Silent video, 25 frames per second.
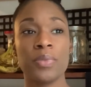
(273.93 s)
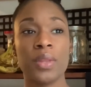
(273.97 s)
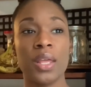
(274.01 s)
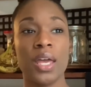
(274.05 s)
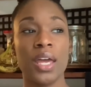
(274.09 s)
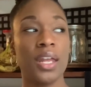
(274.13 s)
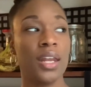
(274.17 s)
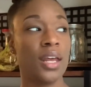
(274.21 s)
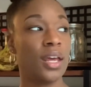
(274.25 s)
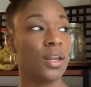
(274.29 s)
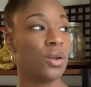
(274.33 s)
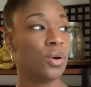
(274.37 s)

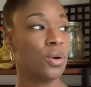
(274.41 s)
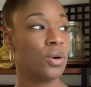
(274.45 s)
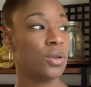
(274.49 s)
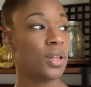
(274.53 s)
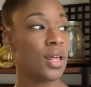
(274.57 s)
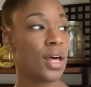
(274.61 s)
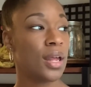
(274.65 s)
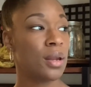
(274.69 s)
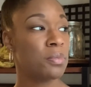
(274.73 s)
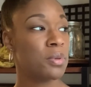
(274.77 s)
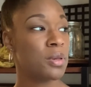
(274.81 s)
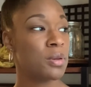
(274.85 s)
And I know a
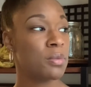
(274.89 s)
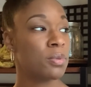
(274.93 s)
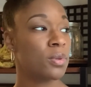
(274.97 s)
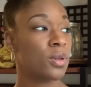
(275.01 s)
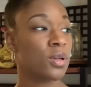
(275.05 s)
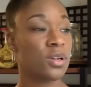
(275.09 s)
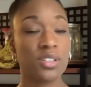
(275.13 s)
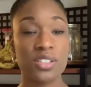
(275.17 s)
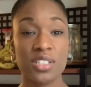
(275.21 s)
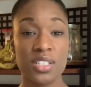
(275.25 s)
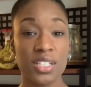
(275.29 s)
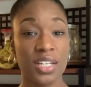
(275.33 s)
lot of people
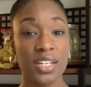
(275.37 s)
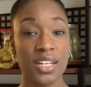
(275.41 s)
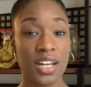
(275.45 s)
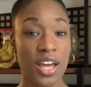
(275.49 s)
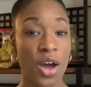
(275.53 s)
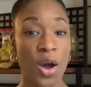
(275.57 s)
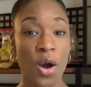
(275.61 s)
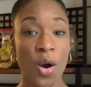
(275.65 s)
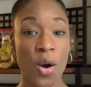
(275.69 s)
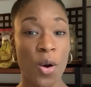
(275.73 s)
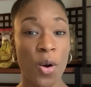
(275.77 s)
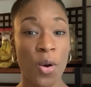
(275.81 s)
are sitting at
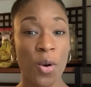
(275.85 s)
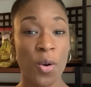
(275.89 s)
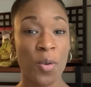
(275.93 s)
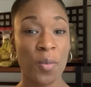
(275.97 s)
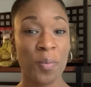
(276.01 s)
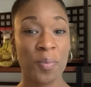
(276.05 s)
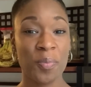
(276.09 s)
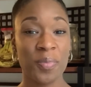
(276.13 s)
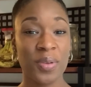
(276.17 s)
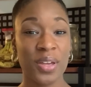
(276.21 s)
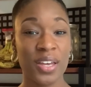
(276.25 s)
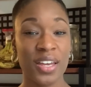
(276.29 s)

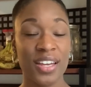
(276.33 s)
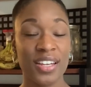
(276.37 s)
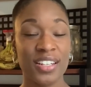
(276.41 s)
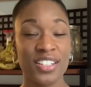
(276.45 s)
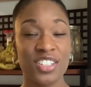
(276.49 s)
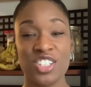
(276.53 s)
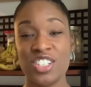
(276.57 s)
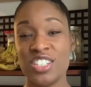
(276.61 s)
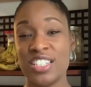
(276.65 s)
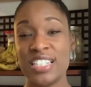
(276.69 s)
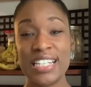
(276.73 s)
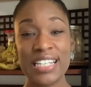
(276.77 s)
home
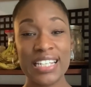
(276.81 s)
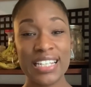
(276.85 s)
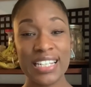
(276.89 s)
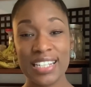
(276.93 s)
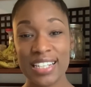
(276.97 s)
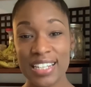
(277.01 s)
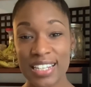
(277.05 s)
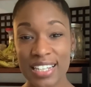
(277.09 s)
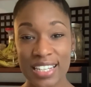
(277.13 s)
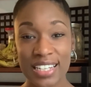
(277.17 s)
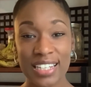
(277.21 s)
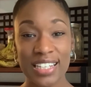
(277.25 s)
just
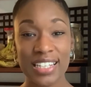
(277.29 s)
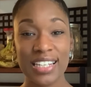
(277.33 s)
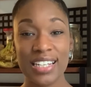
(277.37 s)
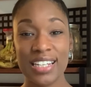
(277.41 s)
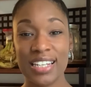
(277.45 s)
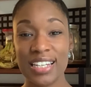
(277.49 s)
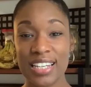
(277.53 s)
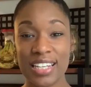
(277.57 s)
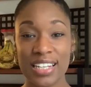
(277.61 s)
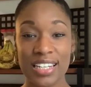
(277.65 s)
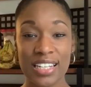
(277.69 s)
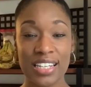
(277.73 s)
eating and
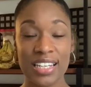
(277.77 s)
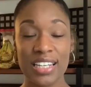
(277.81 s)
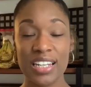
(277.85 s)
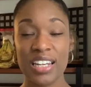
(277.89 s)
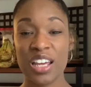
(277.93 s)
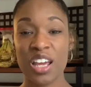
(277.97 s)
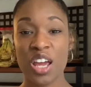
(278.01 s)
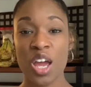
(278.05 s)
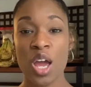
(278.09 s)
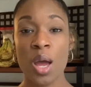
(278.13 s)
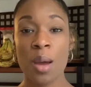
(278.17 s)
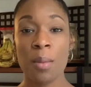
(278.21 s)
eating and
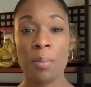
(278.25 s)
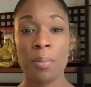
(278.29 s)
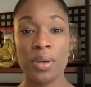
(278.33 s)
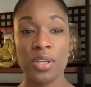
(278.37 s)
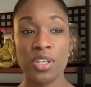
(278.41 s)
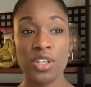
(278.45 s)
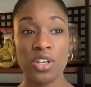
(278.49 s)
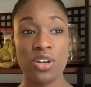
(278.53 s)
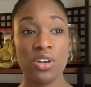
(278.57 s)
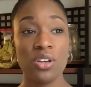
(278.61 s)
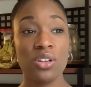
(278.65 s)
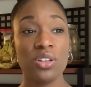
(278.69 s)
eating, but
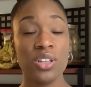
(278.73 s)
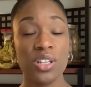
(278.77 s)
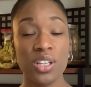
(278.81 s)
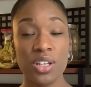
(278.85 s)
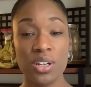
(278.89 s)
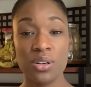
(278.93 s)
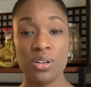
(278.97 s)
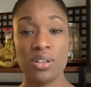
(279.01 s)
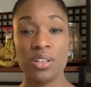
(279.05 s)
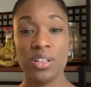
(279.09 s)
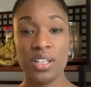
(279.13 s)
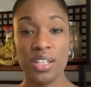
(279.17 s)
you're
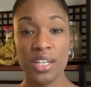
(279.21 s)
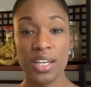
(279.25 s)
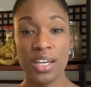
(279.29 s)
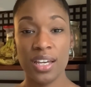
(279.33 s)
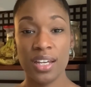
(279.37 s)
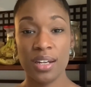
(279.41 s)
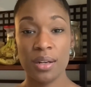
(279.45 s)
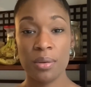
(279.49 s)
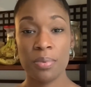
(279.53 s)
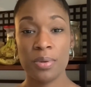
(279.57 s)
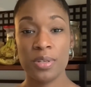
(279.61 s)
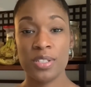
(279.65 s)
literally
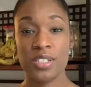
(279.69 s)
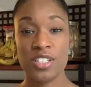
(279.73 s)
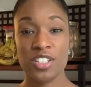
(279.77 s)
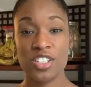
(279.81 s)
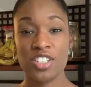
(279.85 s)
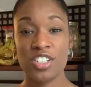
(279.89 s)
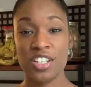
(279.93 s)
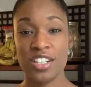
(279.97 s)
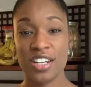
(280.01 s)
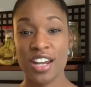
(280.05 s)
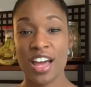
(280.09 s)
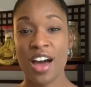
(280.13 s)
in a
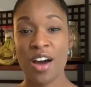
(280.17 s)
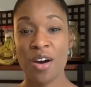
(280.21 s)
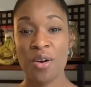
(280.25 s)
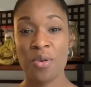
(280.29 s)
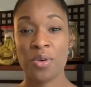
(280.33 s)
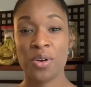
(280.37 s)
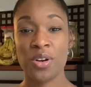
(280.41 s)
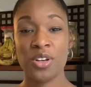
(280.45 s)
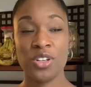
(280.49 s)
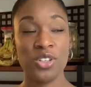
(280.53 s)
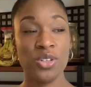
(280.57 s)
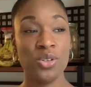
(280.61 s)
position now
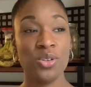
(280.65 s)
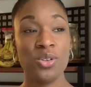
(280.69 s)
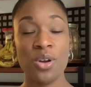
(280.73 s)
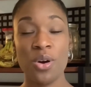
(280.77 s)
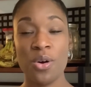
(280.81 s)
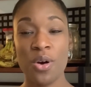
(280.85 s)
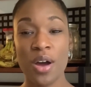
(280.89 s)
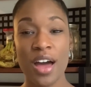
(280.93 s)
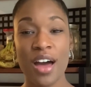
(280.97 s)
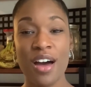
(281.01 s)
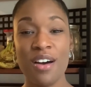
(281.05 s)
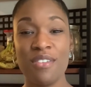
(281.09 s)
where you
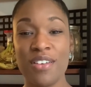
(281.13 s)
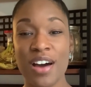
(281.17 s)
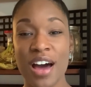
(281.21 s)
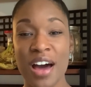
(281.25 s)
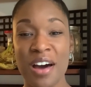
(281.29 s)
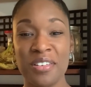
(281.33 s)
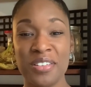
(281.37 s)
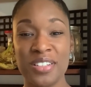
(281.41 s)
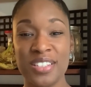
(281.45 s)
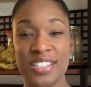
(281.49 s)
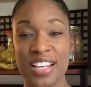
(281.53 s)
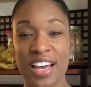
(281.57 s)
don't have
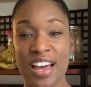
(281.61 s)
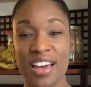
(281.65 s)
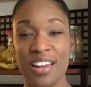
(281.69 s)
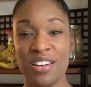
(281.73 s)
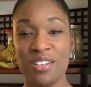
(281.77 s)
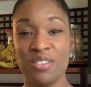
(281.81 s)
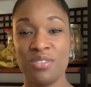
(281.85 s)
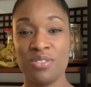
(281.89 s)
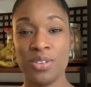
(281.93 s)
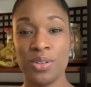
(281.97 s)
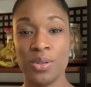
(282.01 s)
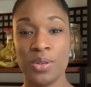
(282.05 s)
outside
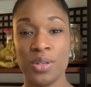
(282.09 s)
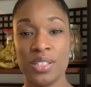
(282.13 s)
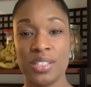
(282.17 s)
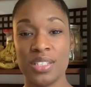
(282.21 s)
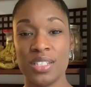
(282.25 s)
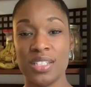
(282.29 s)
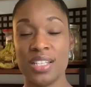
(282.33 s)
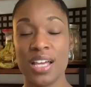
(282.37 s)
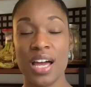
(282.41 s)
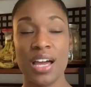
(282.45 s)
influences.